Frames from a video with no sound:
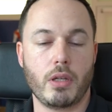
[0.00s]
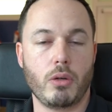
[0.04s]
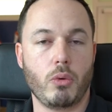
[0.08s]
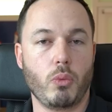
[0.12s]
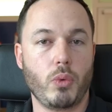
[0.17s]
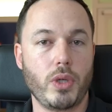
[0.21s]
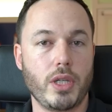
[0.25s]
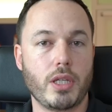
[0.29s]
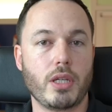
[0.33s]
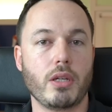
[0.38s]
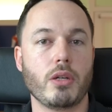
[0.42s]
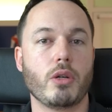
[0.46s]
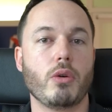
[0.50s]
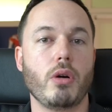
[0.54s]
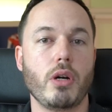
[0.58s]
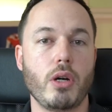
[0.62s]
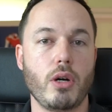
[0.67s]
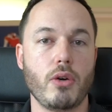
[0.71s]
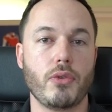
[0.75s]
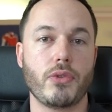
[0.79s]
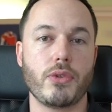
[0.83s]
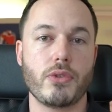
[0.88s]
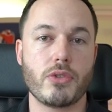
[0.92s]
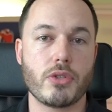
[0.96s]
we can quite
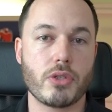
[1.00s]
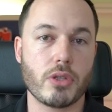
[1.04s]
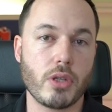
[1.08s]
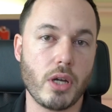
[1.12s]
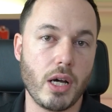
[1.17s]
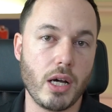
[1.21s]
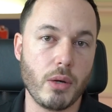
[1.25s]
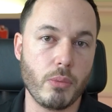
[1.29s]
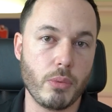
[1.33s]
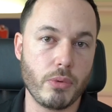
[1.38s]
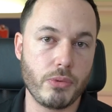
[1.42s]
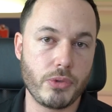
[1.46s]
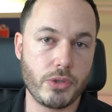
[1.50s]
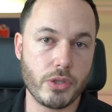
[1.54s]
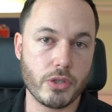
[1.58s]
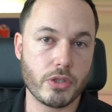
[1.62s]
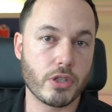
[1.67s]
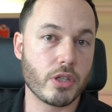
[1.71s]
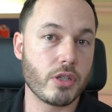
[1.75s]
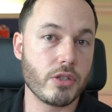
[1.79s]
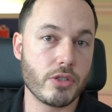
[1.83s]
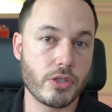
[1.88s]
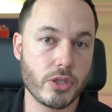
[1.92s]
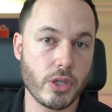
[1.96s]
often start with
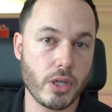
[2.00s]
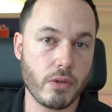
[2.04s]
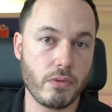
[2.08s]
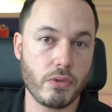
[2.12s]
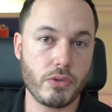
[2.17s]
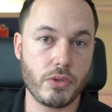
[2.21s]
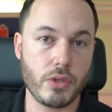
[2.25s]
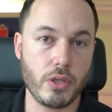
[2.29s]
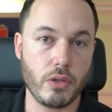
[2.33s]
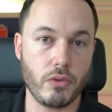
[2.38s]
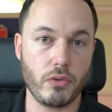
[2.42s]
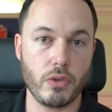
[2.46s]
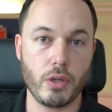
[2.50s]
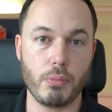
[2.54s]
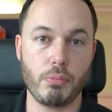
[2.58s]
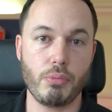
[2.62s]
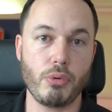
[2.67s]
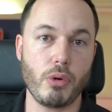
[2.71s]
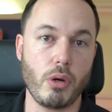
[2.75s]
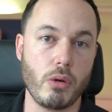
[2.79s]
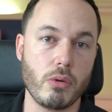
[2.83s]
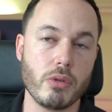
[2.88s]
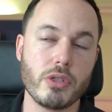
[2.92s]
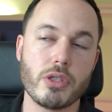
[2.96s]
just conservative
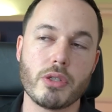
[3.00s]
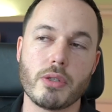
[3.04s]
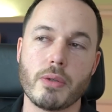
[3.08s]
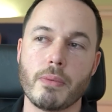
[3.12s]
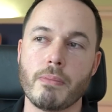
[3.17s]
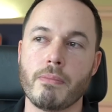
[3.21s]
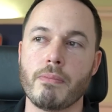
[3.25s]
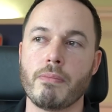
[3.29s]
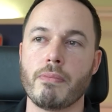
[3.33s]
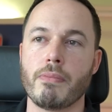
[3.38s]
approach.